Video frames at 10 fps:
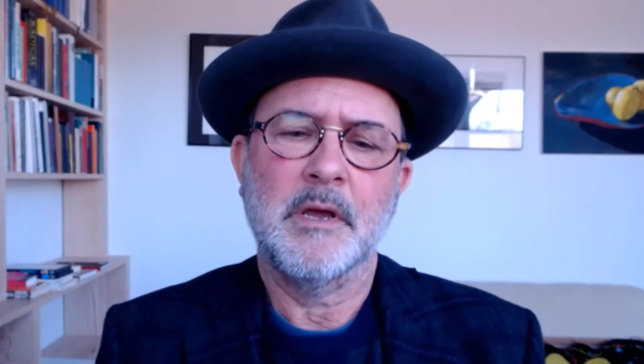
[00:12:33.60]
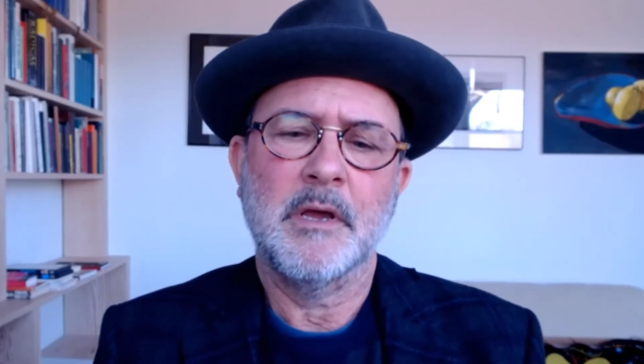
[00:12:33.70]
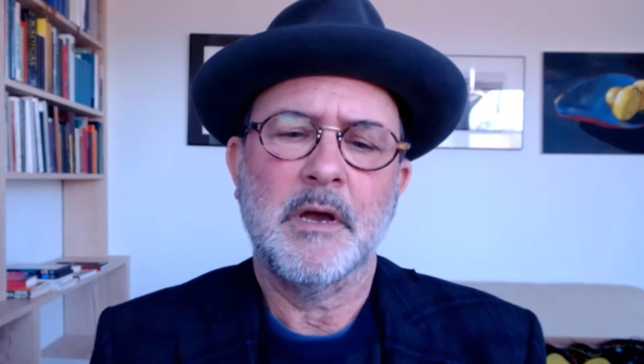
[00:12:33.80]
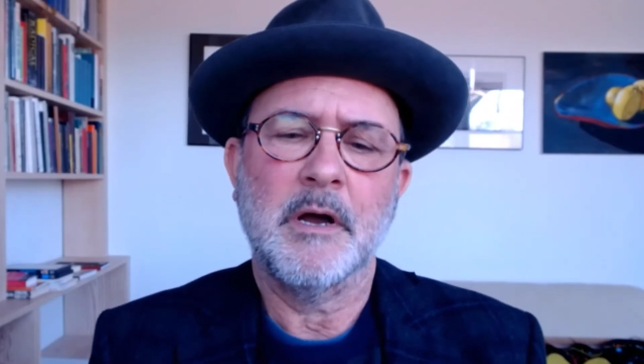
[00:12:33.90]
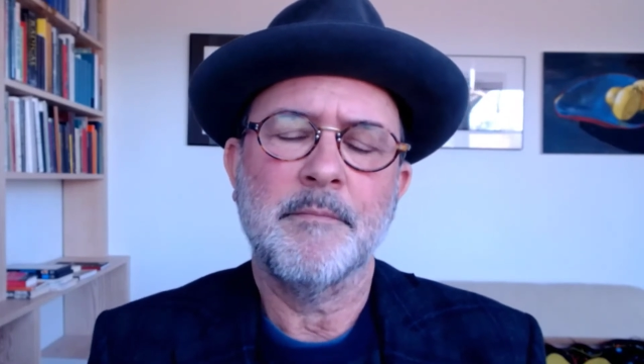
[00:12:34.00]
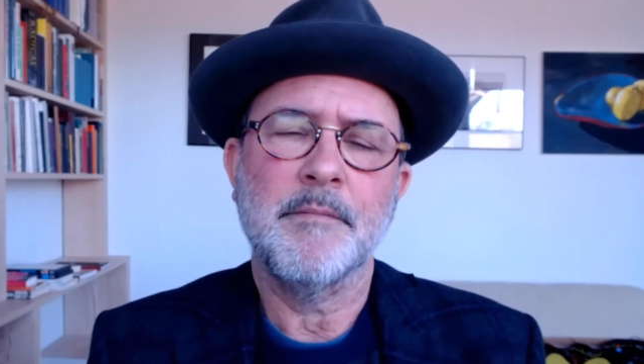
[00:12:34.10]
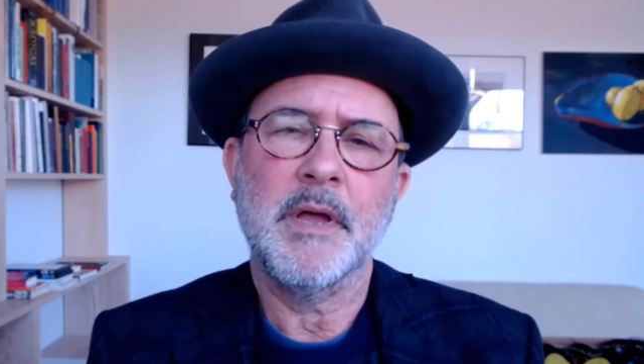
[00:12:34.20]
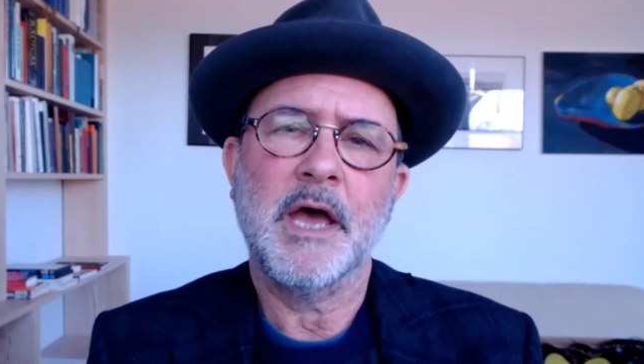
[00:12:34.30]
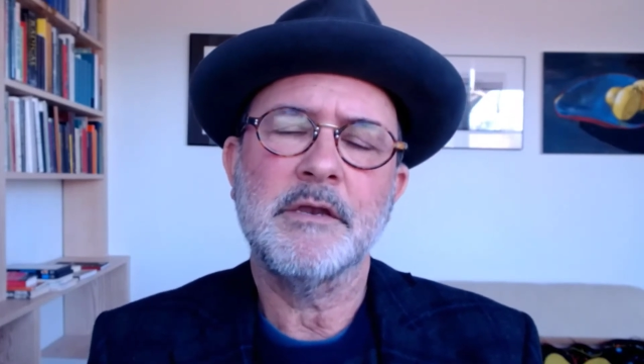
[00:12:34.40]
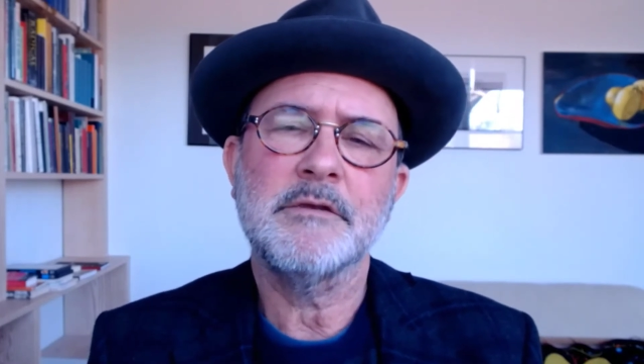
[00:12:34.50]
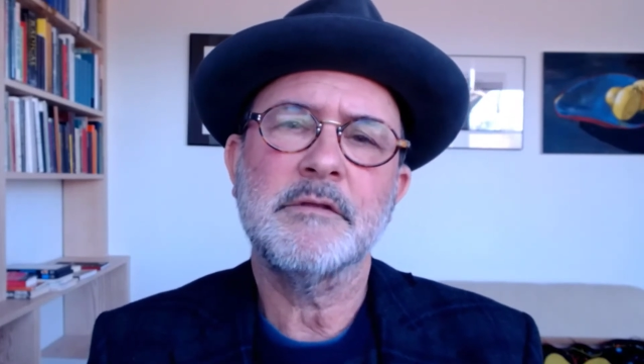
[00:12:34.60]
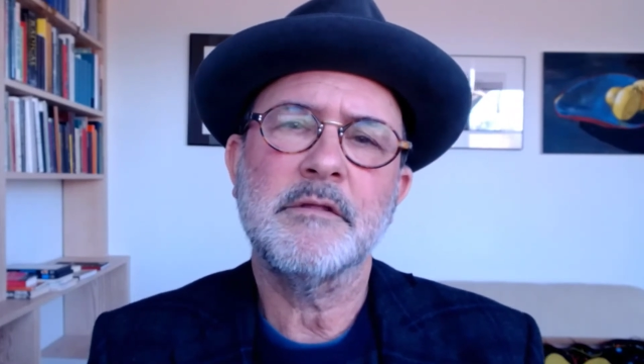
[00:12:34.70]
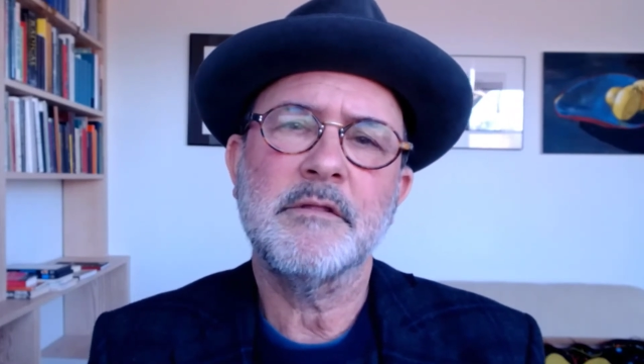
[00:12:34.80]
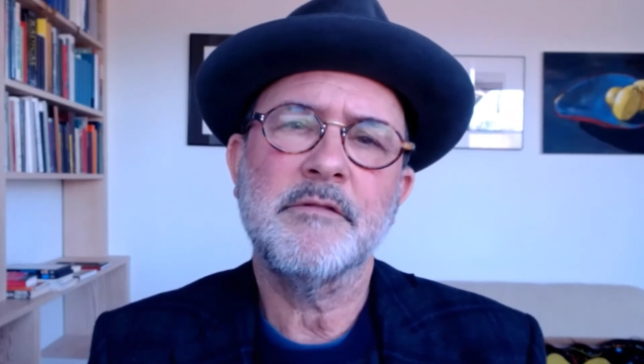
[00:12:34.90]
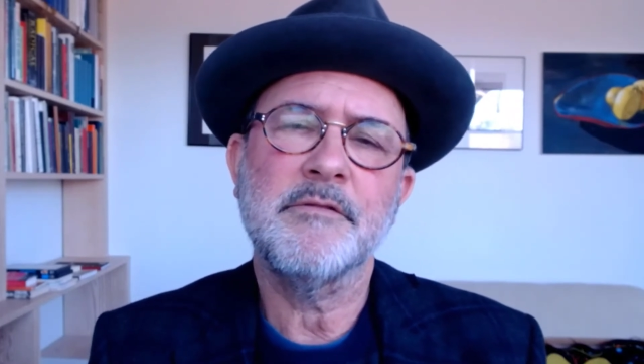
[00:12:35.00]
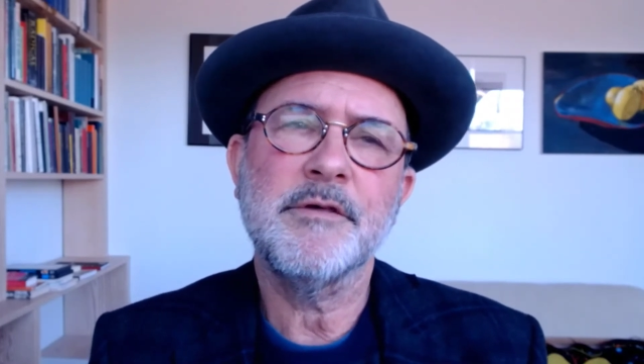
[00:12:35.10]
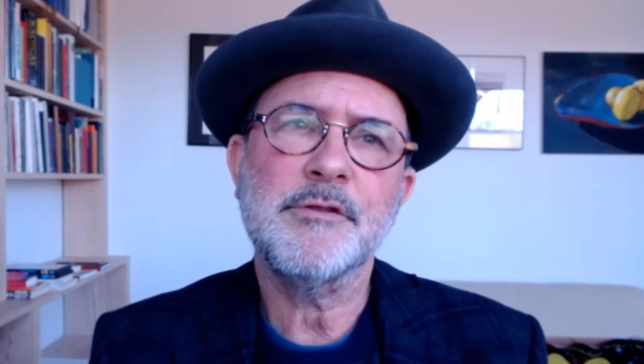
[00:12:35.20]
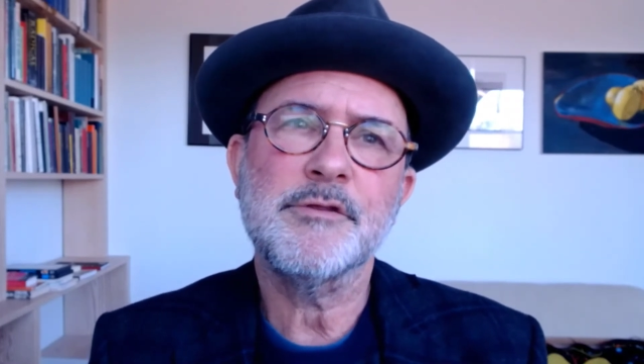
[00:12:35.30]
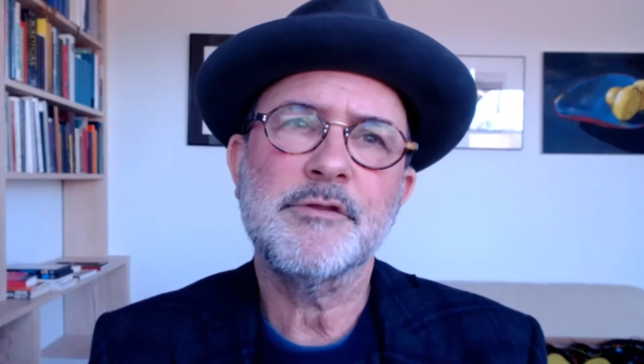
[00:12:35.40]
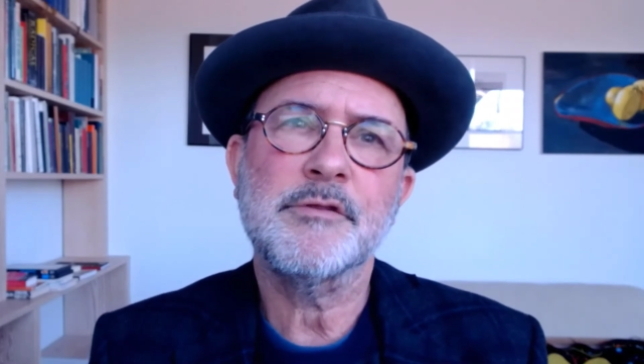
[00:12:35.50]
And
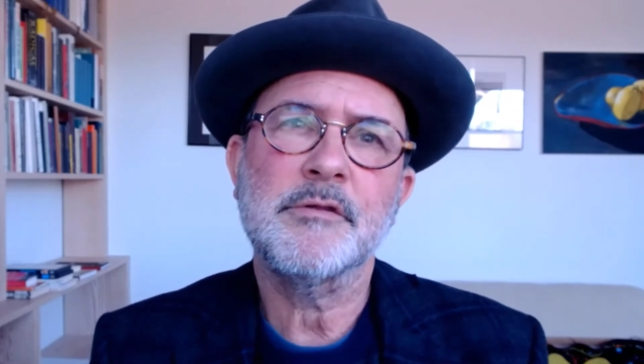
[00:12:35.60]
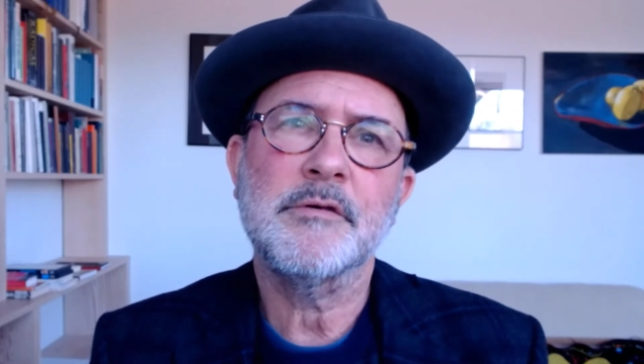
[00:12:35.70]
this